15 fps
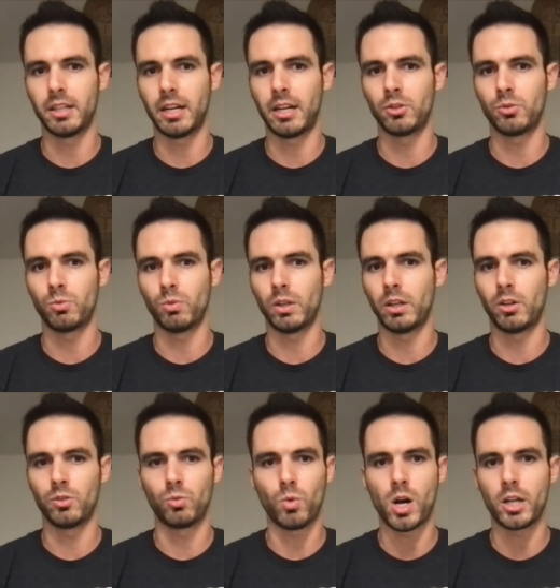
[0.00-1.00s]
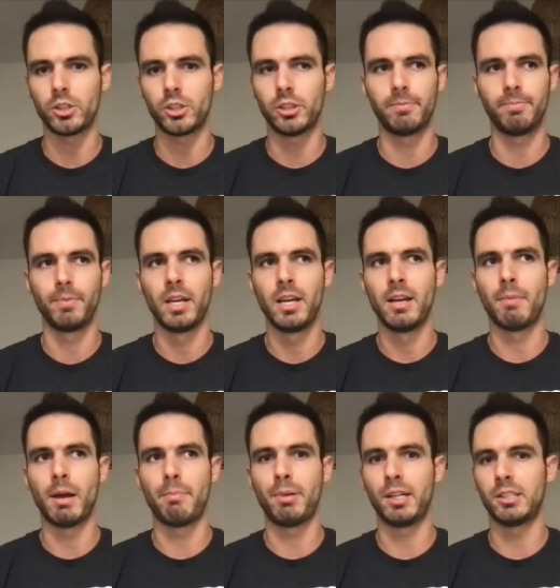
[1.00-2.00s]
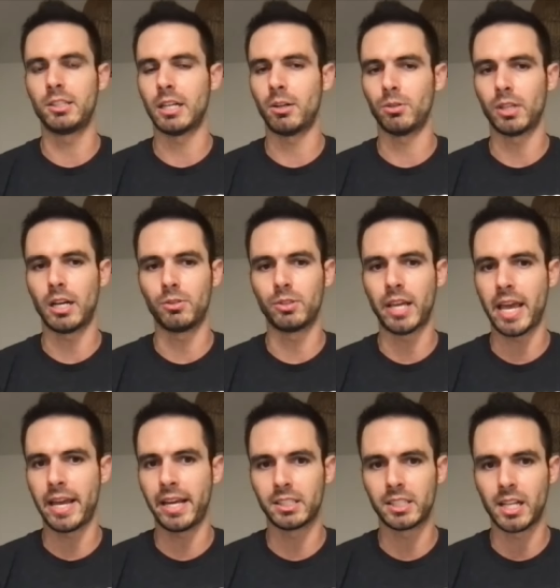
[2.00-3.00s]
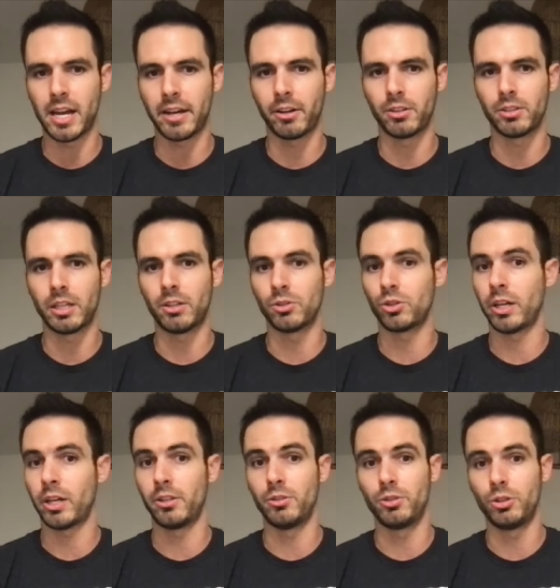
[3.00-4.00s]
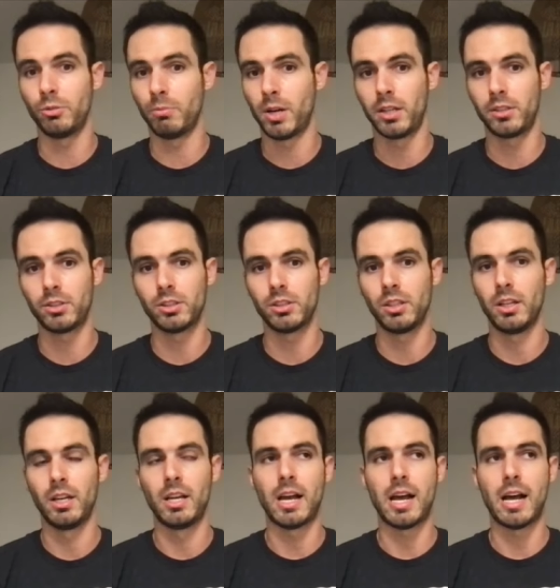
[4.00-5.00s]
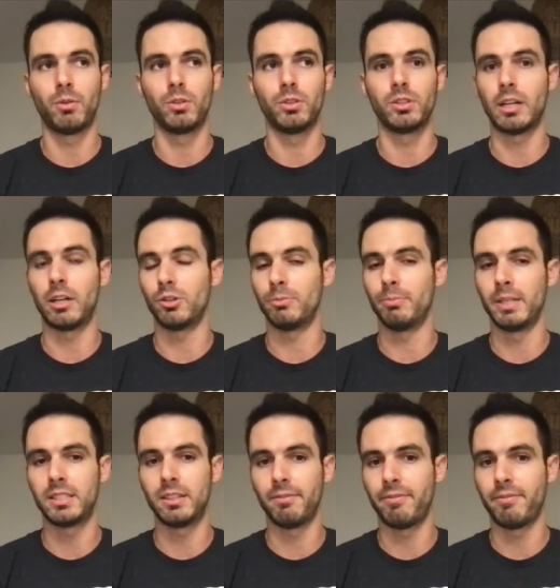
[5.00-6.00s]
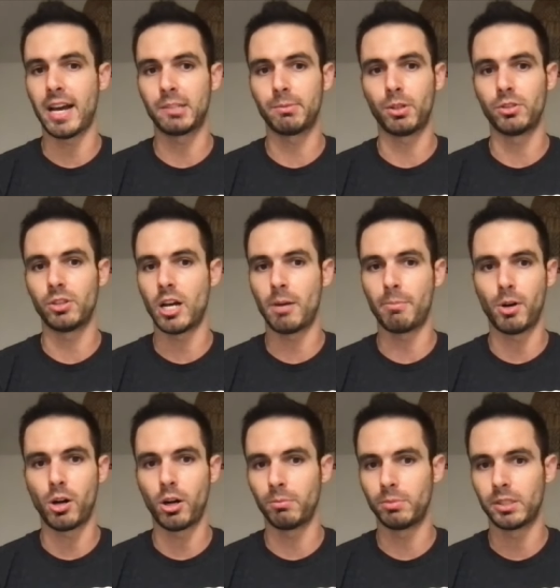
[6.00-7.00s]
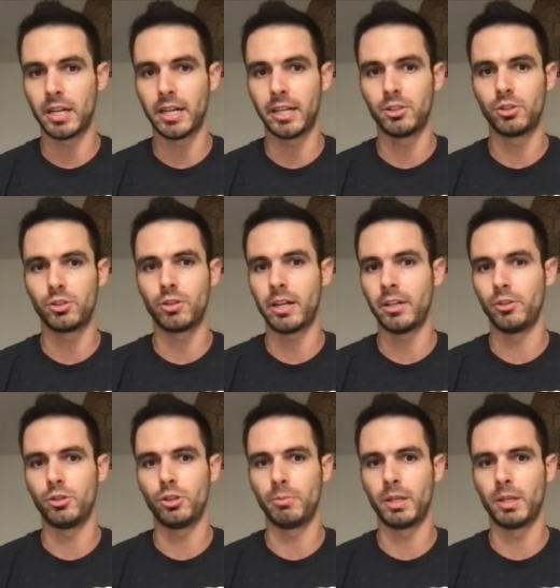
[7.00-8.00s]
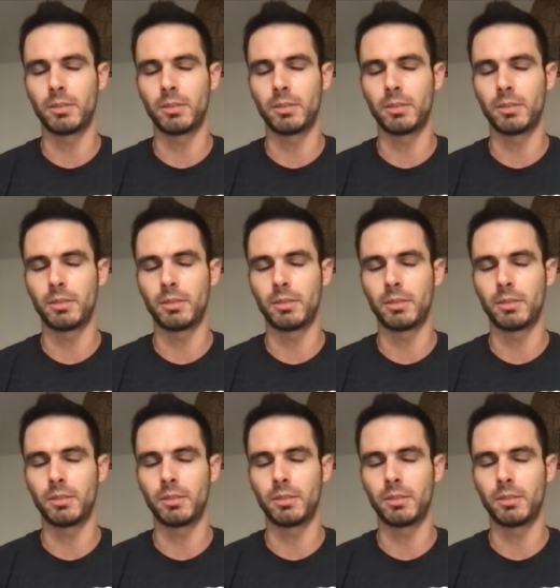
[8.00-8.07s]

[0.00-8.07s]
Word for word: And I was, mm-hmm. and I was watching my pitches. I was I was hanging sliders. I was trying to do too much. I was I was missing fastballs up arm side, trying to do too much.